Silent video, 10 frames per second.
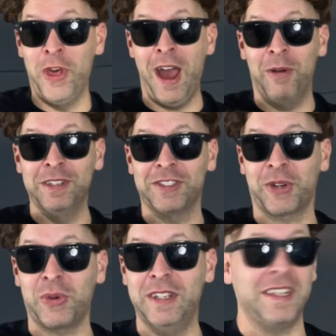that was a
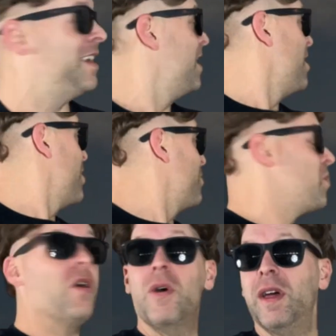crazy,
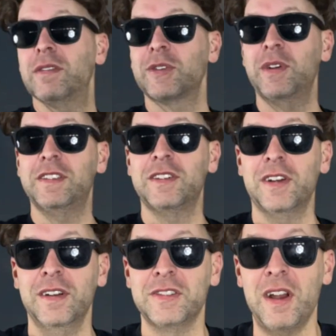whoa, that was a crazy
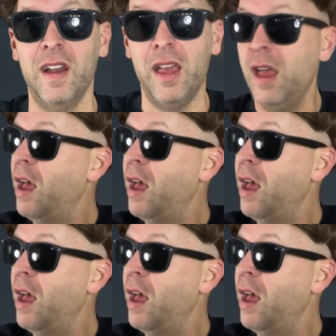turn. Sorry.